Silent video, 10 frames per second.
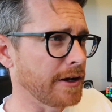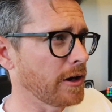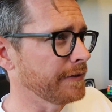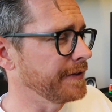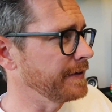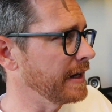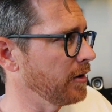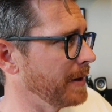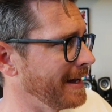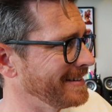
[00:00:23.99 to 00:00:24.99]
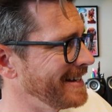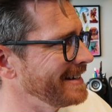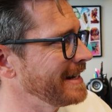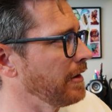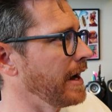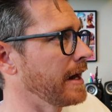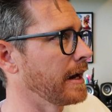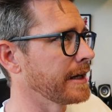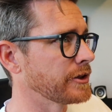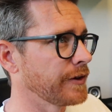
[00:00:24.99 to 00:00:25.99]
$150 buy-in, $10
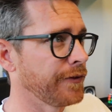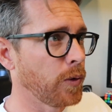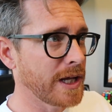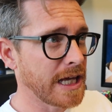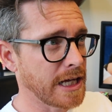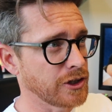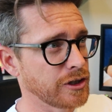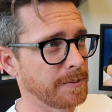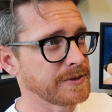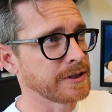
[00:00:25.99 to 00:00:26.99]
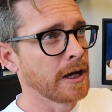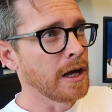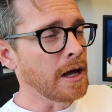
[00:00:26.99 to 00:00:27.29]
add-on, gets you 40 canned chips,